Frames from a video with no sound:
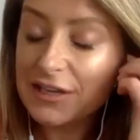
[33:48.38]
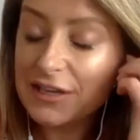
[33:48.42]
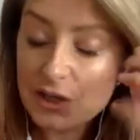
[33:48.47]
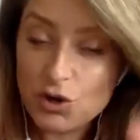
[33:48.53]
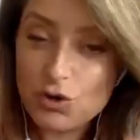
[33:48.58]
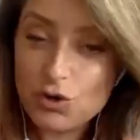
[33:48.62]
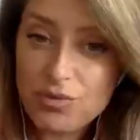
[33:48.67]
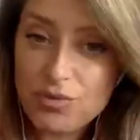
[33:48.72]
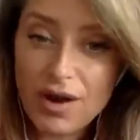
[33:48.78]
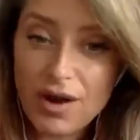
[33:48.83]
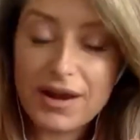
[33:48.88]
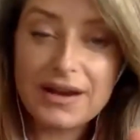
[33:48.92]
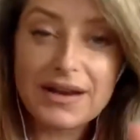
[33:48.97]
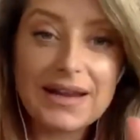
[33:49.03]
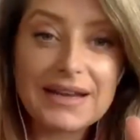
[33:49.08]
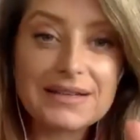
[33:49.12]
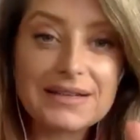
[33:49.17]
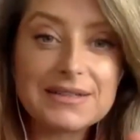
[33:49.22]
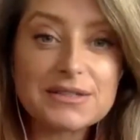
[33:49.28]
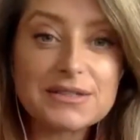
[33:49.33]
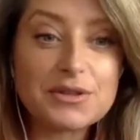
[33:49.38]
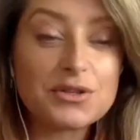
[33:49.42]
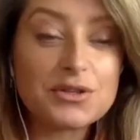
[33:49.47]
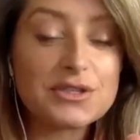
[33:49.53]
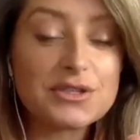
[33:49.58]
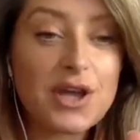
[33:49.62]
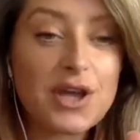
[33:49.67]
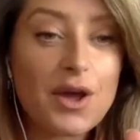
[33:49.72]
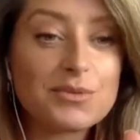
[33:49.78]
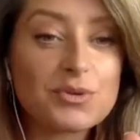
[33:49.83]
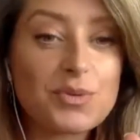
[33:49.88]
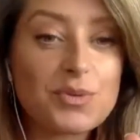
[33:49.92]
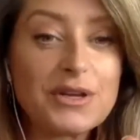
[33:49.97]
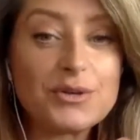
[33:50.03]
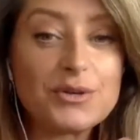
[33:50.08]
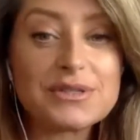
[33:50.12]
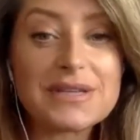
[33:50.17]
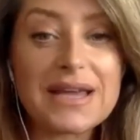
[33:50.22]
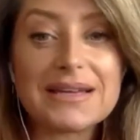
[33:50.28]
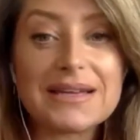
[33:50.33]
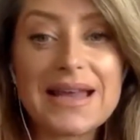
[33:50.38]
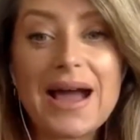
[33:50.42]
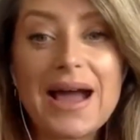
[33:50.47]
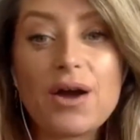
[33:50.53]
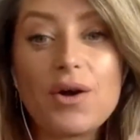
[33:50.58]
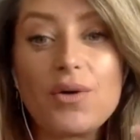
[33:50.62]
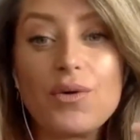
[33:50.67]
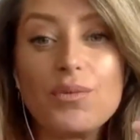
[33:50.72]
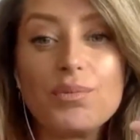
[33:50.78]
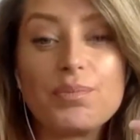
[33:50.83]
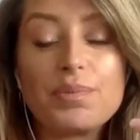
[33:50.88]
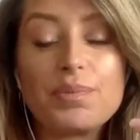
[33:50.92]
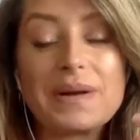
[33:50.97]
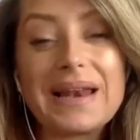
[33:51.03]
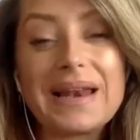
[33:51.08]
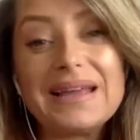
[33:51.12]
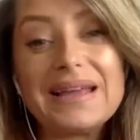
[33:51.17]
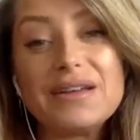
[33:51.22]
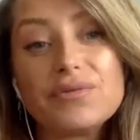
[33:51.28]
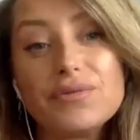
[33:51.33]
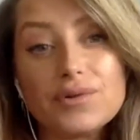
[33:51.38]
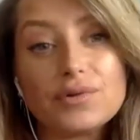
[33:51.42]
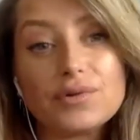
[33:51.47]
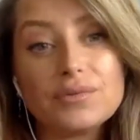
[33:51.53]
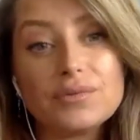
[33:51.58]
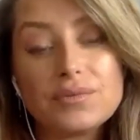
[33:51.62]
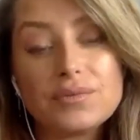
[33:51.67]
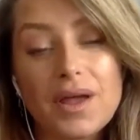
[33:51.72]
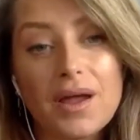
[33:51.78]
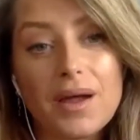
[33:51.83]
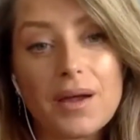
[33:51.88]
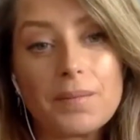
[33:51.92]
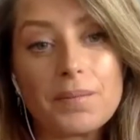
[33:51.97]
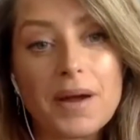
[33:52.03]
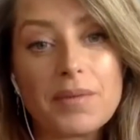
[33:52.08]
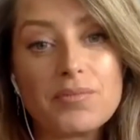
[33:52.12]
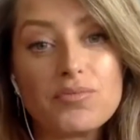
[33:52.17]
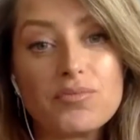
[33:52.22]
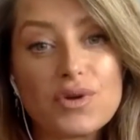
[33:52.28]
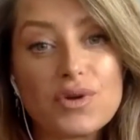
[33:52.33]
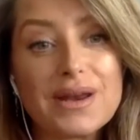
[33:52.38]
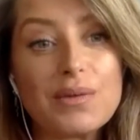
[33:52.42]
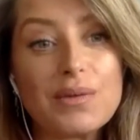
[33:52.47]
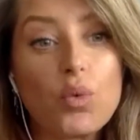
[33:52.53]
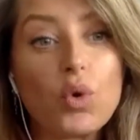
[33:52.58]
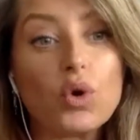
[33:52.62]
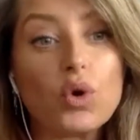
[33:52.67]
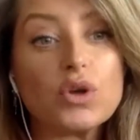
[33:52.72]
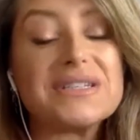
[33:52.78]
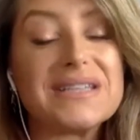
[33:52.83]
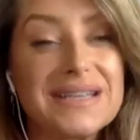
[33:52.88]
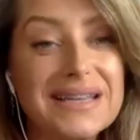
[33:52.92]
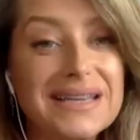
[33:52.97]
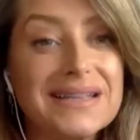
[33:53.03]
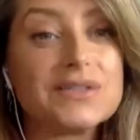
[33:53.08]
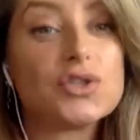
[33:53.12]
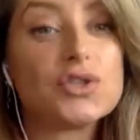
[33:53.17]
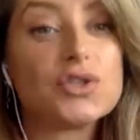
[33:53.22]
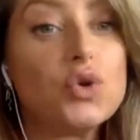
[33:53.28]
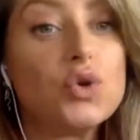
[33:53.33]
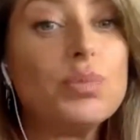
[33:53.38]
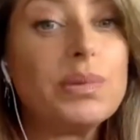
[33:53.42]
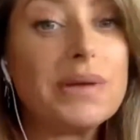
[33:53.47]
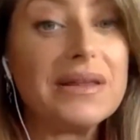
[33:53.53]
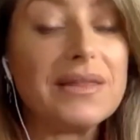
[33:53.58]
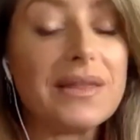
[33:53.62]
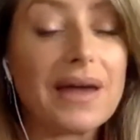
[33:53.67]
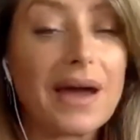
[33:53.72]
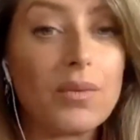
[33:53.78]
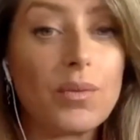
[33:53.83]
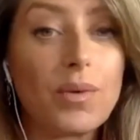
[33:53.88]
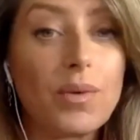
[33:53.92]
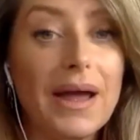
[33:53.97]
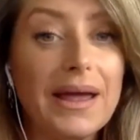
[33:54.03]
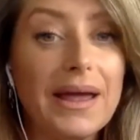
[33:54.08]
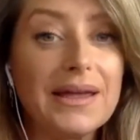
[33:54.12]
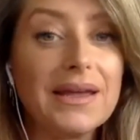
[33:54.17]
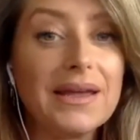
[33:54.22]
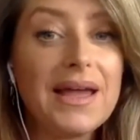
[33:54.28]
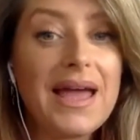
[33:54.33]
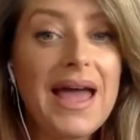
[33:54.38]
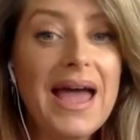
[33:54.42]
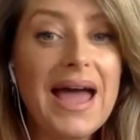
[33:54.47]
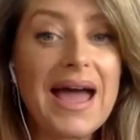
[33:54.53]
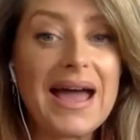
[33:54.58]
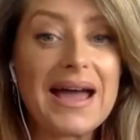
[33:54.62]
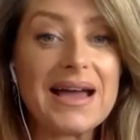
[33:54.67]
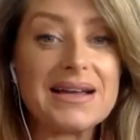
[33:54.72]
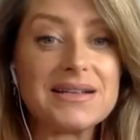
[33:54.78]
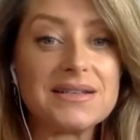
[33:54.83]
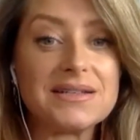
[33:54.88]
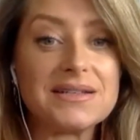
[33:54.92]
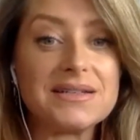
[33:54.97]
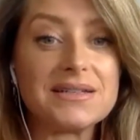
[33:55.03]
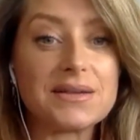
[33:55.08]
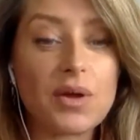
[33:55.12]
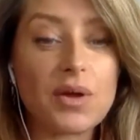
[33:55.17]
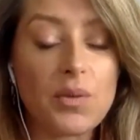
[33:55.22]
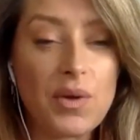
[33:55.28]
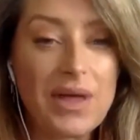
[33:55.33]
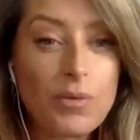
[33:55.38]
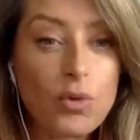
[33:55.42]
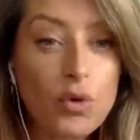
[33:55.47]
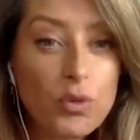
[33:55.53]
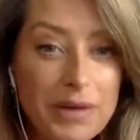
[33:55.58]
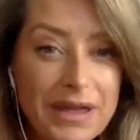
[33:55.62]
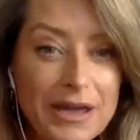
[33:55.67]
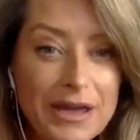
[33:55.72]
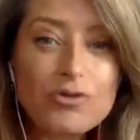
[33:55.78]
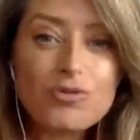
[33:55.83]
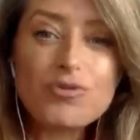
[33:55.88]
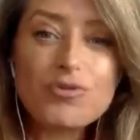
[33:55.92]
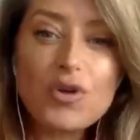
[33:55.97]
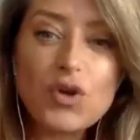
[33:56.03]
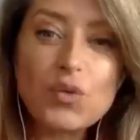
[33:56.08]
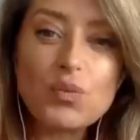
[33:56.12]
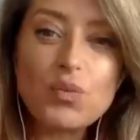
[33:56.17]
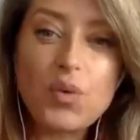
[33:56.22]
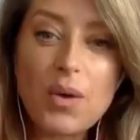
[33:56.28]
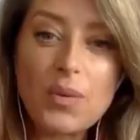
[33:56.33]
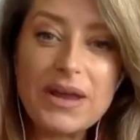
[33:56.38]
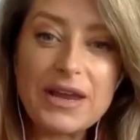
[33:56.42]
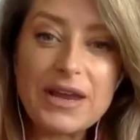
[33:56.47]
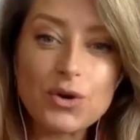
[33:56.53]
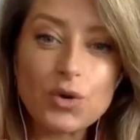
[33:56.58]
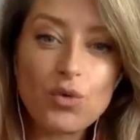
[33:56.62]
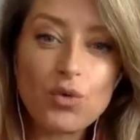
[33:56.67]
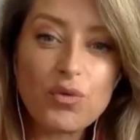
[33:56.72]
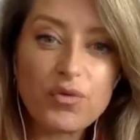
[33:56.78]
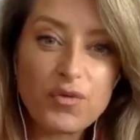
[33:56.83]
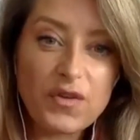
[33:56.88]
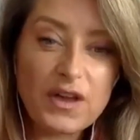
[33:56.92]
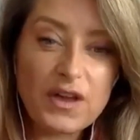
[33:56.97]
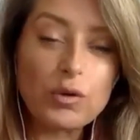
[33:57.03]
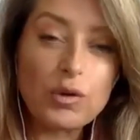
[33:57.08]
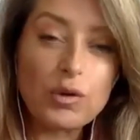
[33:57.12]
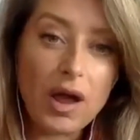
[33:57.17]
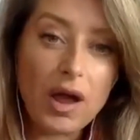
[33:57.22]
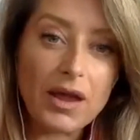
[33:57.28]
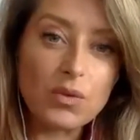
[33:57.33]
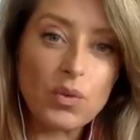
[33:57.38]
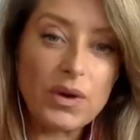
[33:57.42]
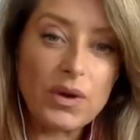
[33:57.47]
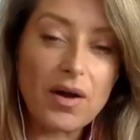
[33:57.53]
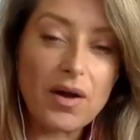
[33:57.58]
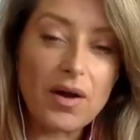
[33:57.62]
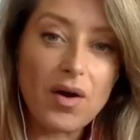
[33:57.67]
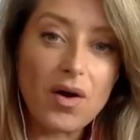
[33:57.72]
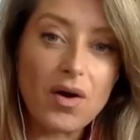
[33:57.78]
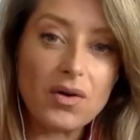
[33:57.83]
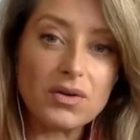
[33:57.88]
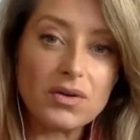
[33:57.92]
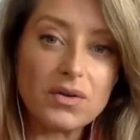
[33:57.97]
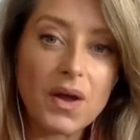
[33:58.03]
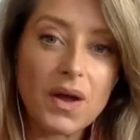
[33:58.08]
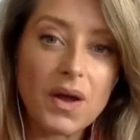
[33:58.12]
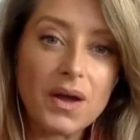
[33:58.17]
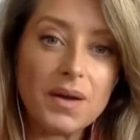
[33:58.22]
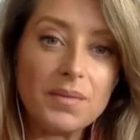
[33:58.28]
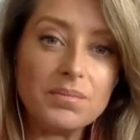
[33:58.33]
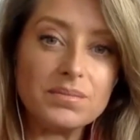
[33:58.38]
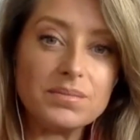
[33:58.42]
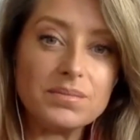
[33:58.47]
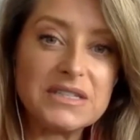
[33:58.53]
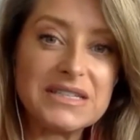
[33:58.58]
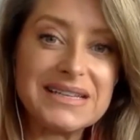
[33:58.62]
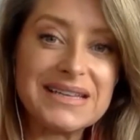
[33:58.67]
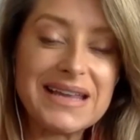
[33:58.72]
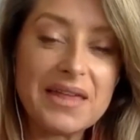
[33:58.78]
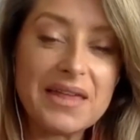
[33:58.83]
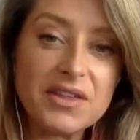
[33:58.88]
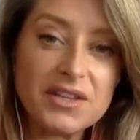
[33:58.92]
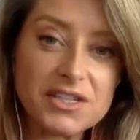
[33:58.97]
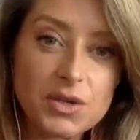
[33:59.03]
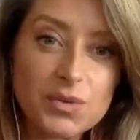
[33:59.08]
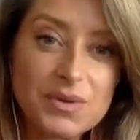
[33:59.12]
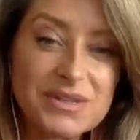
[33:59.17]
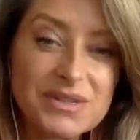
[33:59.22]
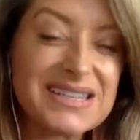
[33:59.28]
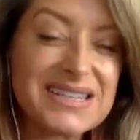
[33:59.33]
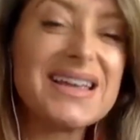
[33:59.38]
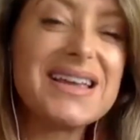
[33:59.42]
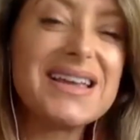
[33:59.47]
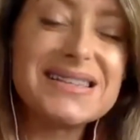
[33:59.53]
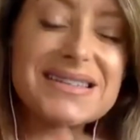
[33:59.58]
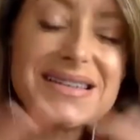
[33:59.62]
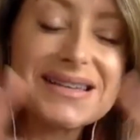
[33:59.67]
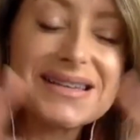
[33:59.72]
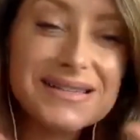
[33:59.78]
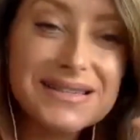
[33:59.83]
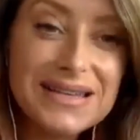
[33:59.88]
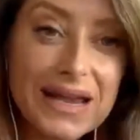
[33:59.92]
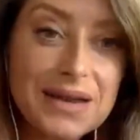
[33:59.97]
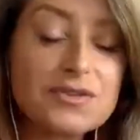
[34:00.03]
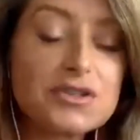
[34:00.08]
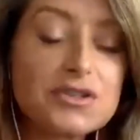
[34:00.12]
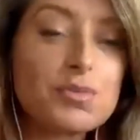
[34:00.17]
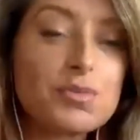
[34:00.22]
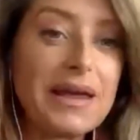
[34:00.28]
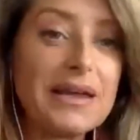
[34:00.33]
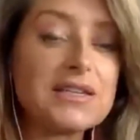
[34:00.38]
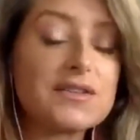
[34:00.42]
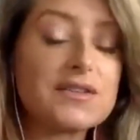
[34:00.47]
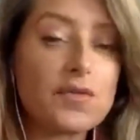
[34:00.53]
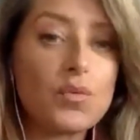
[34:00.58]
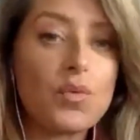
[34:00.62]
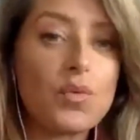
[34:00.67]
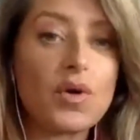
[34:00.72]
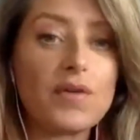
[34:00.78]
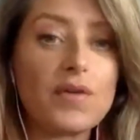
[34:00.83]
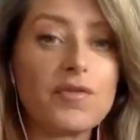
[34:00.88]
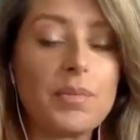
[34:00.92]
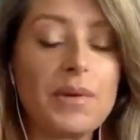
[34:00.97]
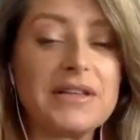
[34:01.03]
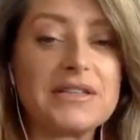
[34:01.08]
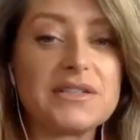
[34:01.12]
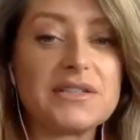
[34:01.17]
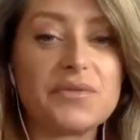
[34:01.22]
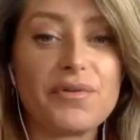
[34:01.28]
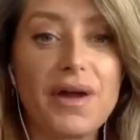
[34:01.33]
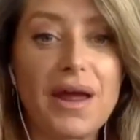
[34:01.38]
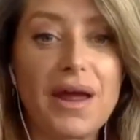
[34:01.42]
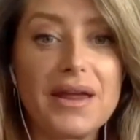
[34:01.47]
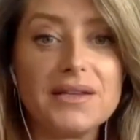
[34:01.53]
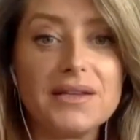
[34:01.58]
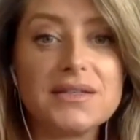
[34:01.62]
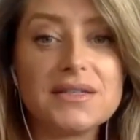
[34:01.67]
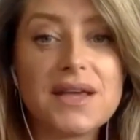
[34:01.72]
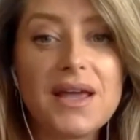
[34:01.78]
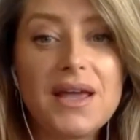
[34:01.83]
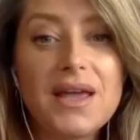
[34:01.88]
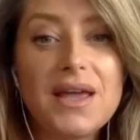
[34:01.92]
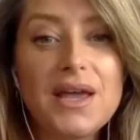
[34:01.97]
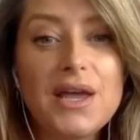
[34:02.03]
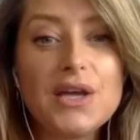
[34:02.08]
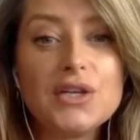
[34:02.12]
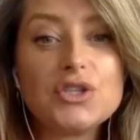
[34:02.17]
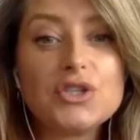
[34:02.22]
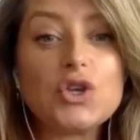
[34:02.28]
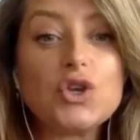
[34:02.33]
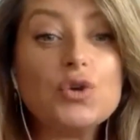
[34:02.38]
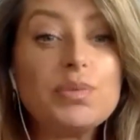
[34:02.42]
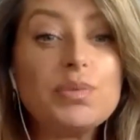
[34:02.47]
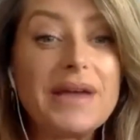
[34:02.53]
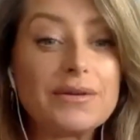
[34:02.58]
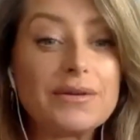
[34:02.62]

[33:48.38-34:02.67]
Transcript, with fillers: you're right in the terms when you said how playful um, i'm really wanting it to be that way and it will be a group where we can all feel like we are um, together so it's a it's a safe space for want of a better phrase to be